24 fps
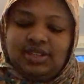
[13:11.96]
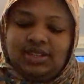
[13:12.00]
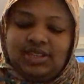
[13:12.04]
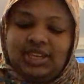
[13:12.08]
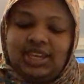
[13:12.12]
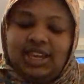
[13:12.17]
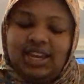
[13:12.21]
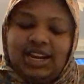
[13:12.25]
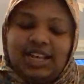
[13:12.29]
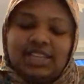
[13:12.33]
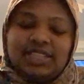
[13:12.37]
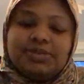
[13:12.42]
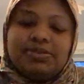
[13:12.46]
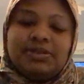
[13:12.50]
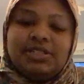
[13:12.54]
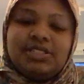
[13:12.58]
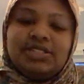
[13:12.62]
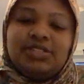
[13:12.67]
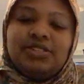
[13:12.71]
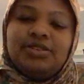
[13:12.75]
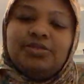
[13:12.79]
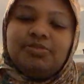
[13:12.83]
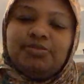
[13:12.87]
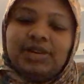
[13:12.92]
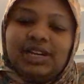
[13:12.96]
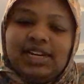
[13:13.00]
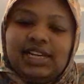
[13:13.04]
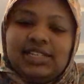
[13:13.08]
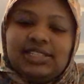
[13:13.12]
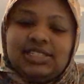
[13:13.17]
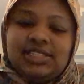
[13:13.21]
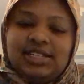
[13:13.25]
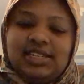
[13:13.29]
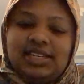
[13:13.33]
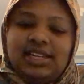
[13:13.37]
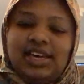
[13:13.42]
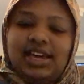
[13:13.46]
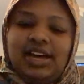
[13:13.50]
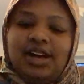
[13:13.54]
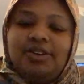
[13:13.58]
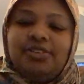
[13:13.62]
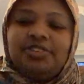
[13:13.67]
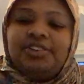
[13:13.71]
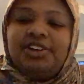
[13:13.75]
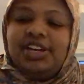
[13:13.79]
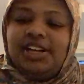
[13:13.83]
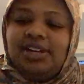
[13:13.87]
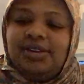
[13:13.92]
can I speak to you in person? Like, I
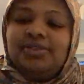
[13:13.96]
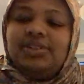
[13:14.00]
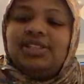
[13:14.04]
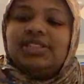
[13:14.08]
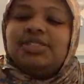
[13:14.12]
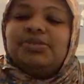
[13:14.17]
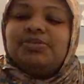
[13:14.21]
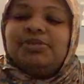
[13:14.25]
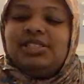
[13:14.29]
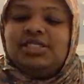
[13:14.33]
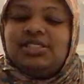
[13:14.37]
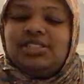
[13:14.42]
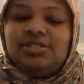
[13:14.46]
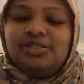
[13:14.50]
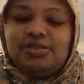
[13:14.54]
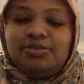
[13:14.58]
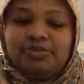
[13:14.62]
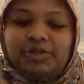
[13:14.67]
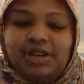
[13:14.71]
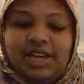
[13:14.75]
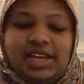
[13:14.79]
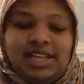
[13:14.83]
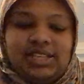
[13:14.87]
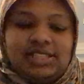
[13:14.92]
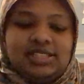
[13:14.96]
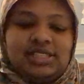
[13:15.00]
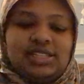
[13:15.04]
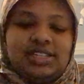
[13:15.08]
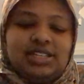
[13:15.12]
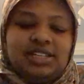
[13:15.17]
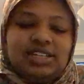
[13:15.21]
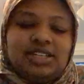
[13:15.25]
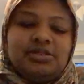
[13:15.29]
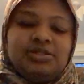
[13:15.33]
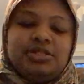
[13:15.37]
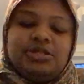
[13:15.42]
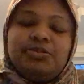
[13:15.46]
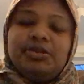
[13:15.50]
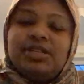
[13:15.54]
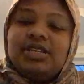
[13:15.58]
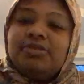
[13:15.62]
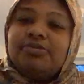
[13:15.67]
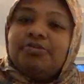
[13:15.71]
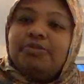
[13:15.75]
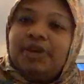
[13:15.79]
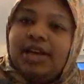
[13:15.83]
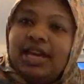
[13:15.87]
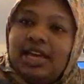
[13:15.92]
really want to speak to you in person. Can you
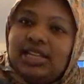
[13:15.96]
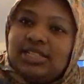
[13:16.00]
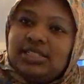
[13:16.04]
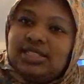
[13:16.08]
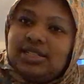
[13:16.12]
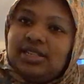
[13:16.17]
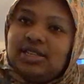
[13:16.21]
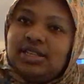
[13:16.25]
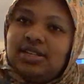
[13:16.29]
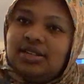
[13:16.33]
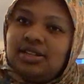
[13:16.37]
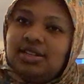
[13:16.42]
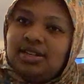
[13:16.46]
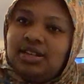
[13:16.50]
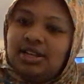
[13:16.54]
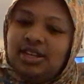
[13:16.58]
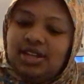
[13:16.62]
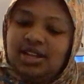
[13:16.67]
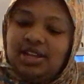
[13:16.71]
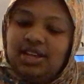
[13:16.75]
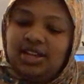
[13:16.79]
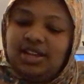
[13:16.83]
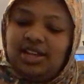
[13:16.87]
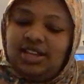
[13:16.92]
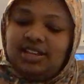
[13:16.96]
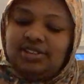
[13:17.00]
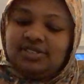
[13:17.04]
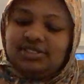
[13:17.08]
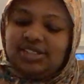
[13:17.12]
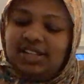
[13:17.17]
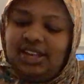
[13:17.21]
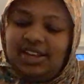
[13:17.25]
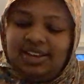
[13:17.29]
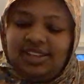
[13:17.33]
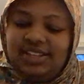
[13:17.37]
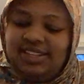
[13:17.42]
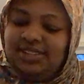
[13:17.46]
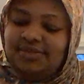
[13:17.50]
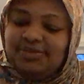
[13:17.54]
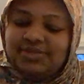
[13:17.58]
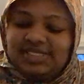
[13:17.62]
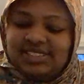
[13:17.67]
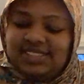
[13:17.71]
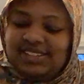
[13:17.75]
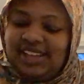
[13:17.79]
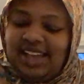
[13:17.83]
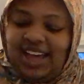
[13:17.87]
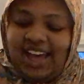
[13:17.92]
speak in person? He's like, he
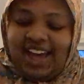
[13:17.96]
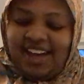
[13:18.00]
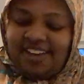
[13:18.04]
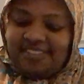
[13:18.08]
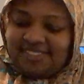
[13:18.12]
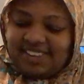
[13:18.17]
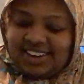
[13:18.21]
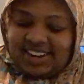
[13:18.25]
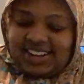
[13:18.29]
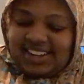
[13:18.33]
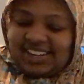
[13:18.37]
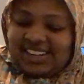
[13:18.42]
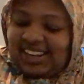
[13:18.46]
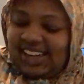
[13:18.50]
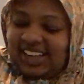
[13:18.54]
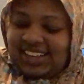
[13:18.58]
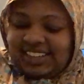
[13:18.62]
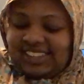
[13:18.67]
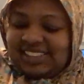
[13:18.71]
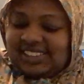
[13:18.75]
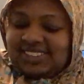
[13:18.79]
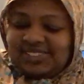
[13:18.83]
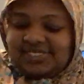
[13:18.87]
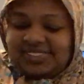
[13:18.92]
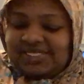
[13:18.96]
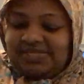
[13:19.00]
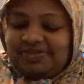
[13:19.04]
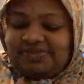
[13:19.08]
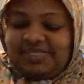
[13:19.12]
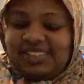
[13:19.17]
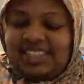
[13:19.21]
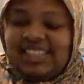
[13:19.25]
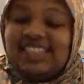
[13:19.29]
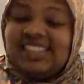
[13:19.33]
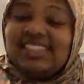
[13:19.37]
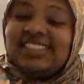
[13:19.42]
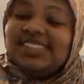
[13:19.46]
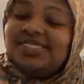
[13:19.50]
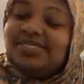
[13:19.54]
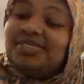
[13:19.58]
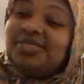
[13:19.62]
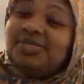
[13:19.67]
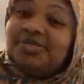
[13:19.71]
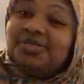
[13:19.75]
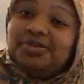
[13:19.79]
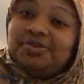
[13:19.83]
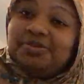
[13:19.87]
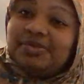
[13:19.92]
wasn't having it. Like, he didn't want me. He
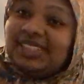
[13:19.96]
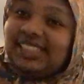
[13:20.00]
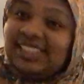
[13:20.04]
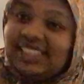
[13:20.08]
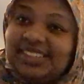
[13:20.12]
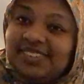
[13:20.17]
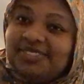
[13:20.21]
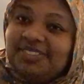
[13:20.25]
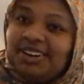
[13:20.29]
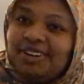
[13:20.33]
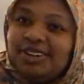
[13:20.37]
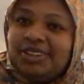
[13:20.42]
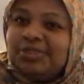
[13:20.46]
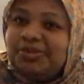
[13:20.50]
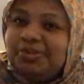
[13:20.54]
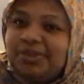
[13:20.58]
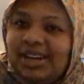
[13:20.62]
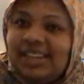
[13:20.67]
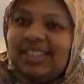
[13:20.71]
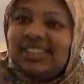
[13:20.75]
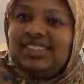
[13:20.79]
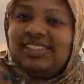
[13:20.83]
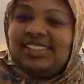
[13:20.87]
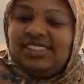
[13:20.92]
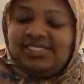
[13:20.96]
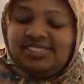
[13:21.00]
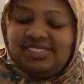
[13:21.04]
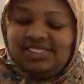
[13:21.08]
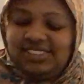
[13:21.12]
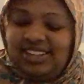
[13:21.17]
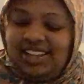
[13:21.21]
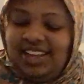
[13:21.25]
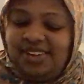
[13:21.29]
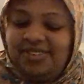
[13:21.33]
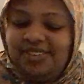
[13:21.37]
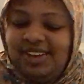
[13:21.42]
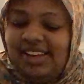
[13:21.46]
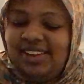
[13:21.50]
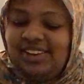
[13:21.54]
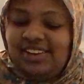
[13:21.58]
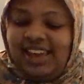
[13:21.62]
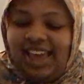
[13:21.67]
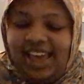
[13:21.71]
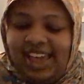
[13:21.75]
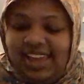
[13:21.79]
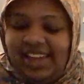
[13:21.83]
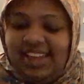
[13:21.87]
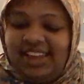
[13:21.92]
didn't even believe I was pregnant. He was like, why are you
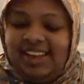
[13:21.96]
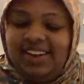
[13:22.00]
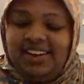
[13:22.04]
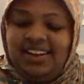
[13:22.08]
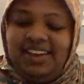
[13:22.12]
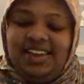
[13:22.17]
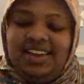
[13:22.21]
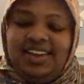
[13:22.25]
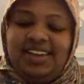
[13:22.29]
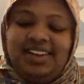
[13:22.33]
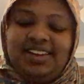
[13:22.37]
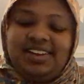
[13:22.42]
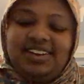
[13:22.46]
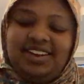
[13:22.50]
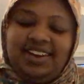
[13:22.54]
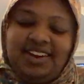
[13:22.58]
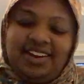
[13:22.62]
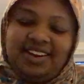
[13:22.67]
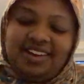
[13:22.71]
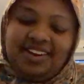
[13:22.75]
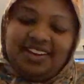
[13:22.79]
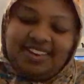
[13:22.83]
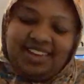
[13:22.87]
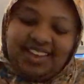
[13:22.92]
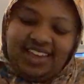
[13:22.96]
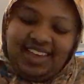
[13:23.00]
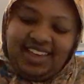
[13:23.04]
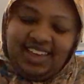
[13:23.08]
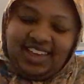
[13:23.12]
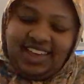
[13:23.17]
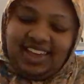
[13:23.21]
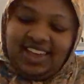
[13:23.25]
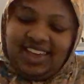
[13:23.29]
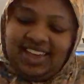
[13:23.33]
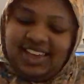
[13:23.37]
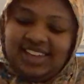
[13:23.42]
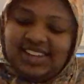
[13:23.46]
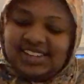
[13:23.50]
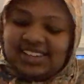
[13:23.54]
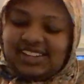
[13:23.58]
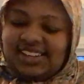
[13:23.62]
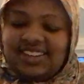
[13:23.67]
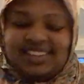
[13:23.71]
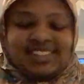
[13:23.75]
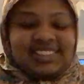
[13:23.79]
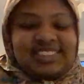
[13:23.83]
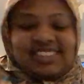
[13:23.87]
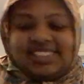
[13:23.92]
lying? Da, da, da. He
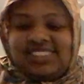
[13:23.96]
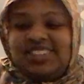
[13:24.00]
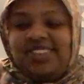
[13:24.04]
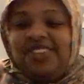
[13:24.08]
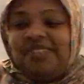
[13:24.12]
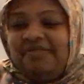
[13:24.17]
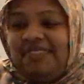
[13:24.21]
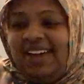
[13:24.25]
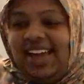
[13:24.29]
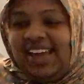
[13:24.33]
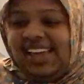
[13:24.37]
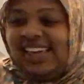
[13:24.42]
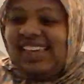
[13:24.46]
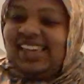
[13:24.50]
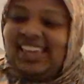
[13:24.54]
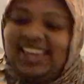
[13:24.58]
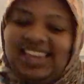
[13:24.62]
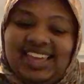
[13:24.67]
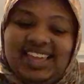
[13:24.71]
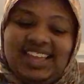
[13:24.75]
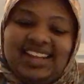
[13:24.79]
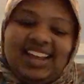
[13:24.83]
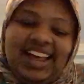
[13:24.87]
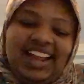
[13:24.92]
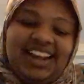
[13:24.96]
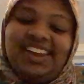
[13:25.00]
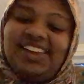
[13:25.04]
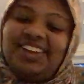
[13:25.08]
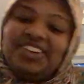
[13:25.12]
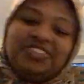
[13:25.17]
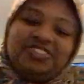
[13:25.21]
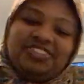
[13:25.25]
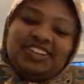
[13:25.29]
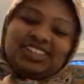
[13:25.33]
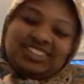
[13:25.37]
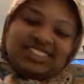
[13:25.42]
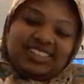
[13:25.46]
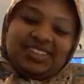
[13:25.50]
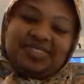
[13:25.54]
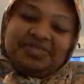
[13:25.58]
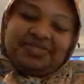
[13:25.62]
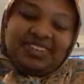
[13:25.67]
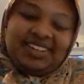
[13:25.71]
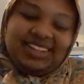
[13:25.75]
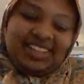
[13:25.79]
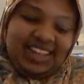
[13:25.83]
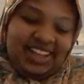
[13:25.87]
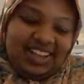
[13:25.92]
goes, it's not my kid. I know you fucked
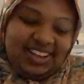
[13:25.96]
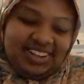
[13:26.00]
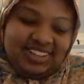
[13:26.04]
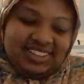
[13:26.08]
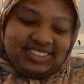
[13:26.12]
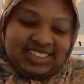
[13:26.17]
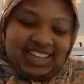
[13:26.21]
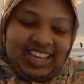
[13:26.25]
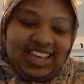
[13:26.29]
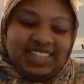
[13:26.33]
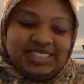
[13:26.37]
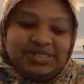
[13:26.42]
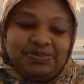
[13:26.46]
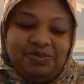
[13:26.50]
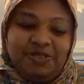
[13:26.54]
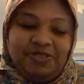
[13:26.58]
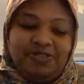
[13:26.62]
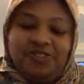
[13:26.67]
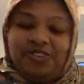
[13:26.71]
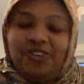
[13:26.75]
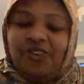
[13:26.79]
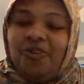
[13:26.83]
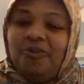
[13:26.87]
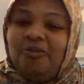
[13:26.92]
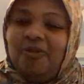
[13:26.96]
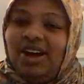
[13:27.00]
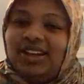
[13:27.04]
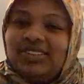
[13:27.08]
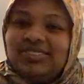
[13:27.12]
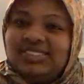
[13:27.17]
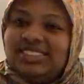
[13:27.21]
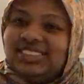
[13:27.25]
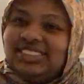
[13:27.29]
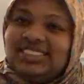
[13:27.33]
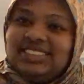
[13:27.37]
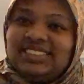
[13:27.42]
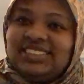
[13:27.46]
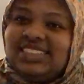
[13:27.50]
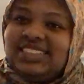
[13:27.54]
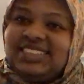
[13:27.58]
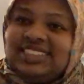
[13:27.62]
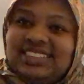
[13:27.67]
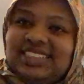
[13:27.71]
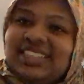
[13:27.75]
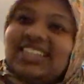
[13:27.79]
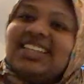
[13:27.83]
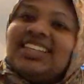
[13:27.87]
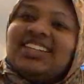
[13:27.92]
somebody else. Like, it's been 4 months since I've
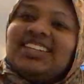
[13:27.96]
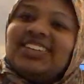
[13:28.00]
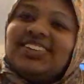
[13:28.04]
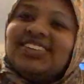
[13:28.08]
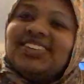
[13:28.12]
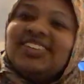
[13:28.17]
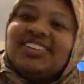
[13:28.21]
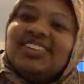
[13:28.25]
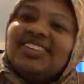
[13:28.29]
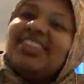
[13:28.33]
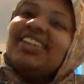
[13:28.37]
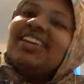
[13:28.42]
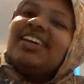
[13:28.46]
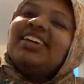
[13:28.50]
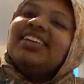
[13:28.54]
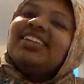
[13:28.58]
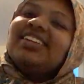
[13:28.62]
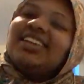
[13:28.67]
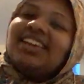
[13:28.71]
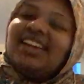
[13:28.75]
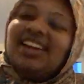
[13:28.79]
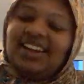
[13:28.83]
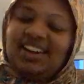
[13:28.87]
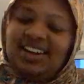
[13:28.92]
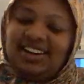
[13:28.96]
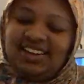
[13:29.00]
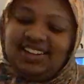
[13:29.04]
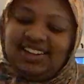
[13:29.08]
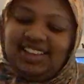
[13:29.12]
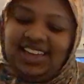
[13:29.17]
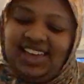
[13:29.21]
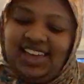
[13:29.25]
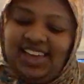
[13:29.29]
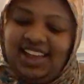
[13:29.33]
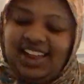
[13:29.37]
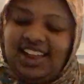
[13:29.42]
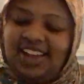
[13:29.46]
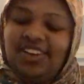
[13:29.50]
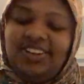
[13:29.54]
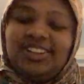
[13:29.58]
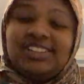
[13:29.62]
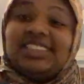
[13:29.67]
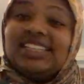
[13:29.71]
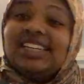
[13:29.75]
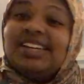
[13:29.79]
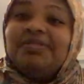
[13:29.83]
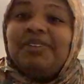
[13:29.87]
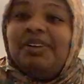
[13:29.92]
seen you. Da, da, da. I
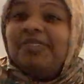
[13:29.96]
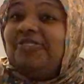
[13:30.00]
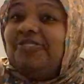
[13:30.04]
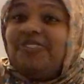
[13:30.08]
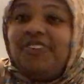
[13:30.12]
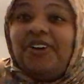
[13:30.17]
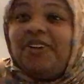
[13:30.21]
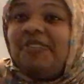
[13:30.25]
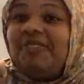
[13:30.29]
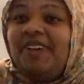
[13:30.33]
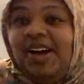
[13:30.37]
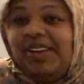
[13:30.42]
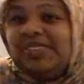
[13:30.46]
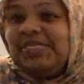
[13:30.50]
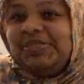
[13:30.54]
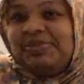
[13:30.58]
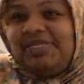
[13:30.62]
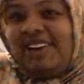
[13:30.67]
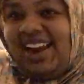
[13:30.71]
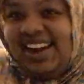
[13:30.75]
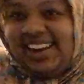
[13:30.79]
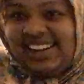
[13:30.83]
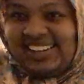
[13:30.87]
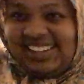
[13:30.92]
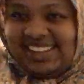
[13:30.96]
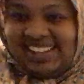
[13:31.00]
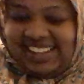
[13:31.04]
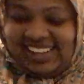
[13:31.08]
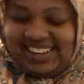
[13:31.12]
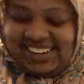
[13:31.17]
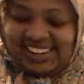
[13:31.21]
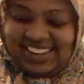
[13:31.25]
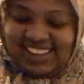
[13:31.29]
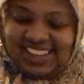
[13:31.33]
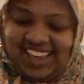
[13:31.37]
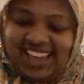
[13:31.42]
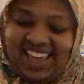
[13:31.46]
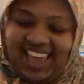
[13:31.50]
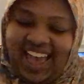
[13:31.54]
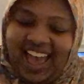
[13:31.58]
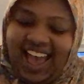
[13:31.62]
go to him, I'm 4 months pregnant.